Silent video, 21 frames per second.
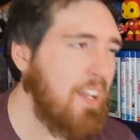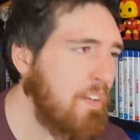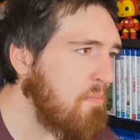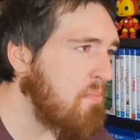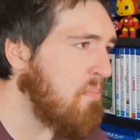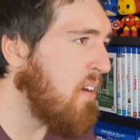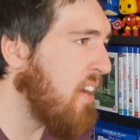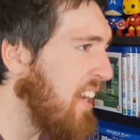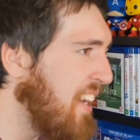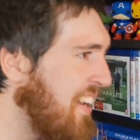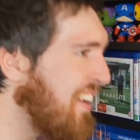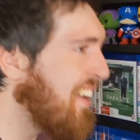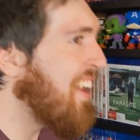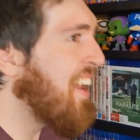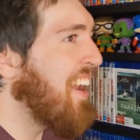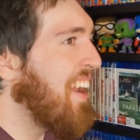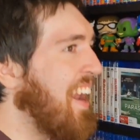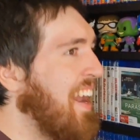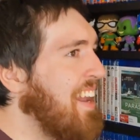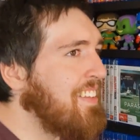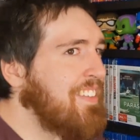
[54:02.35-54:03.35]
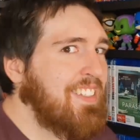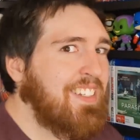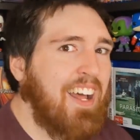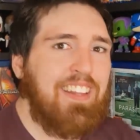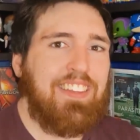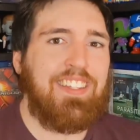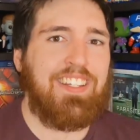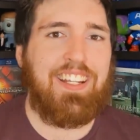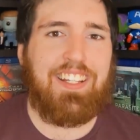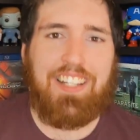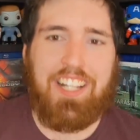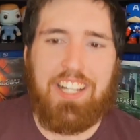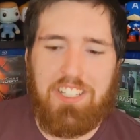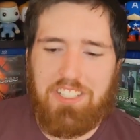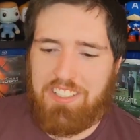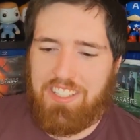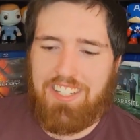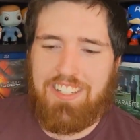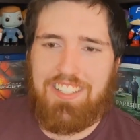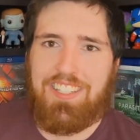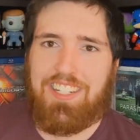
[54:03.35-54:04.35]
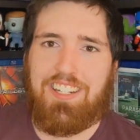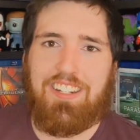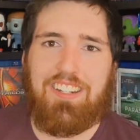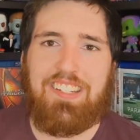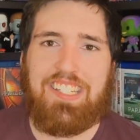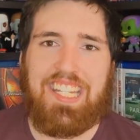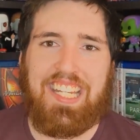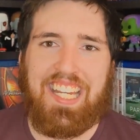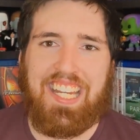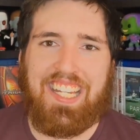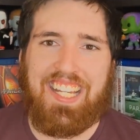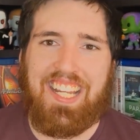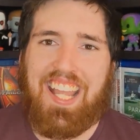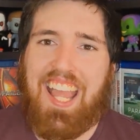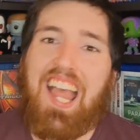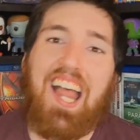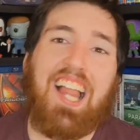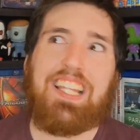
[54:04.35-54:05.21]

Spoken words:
Never mind. And it's nothing, and they just continue digging.